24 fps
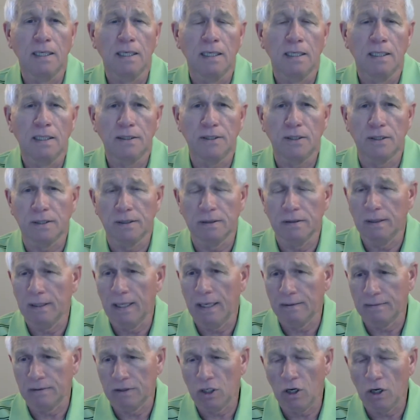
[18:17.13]
You
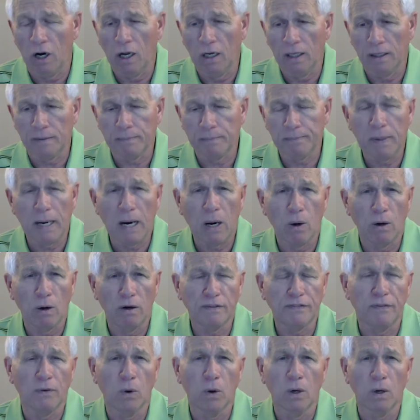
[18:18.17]
can call it power
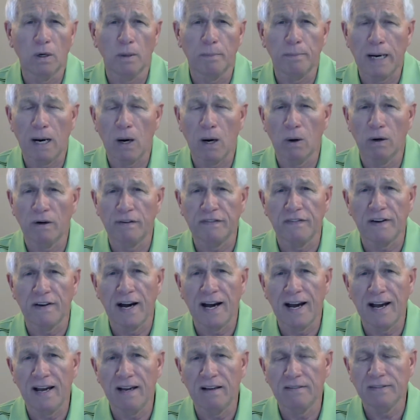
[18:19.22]
4 or power
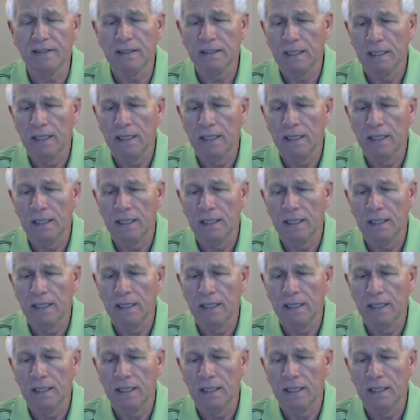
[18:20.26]
5.